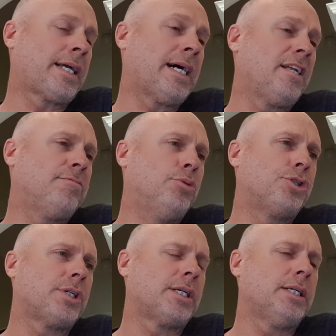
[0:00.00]
F.
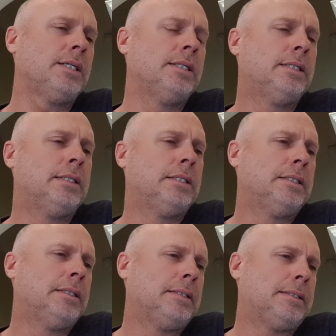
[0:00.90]
Boucheret.
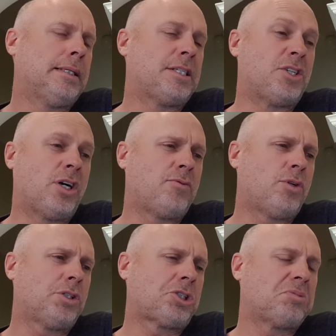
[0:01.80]
That's a dive
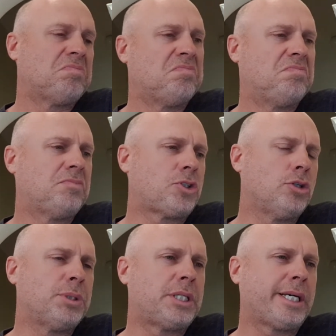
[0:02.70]
watch,
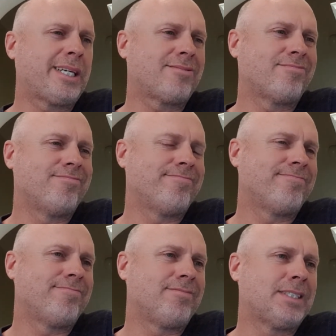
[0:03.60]
Scuba Tech.
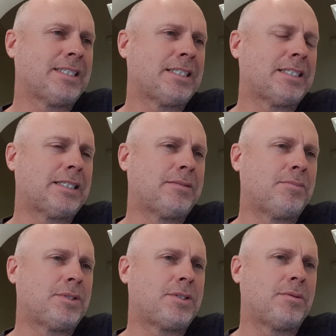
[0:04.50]

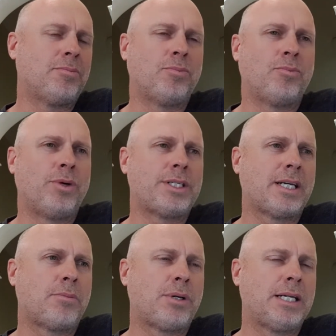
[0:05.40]
It's the
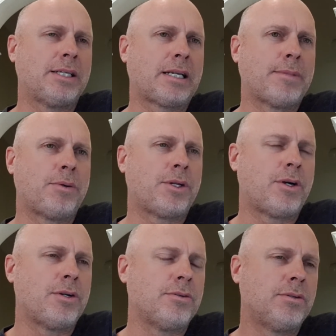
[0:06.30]
retail brand that came out with their
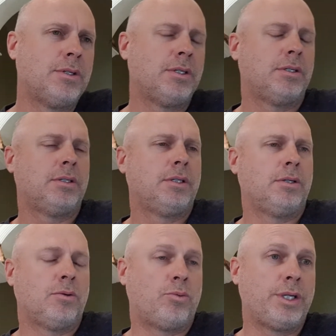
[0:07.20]
own
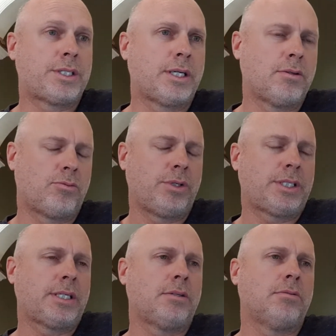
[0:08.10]

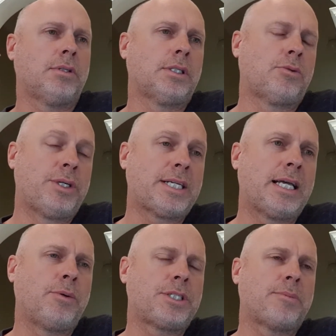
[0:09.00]

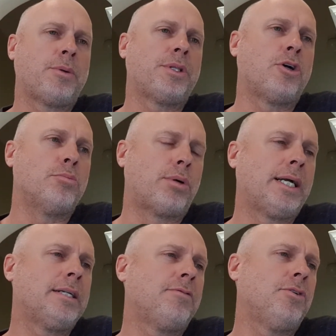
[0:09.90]
retailer which came out with their own
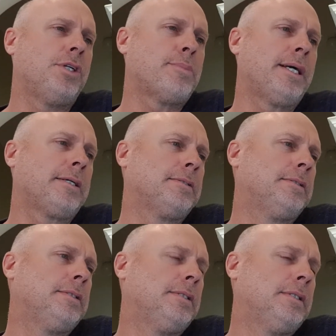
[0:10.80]
brand a few years back.
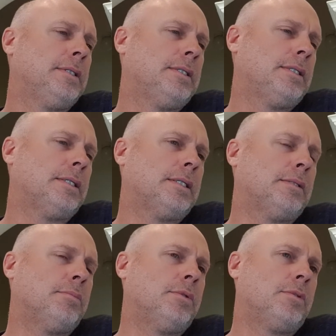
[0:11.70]

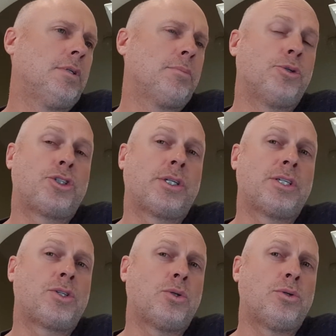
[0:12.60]
Like Boucheret
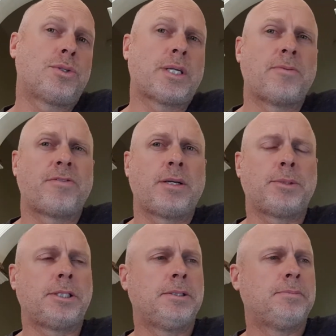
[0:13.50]
stores, same family.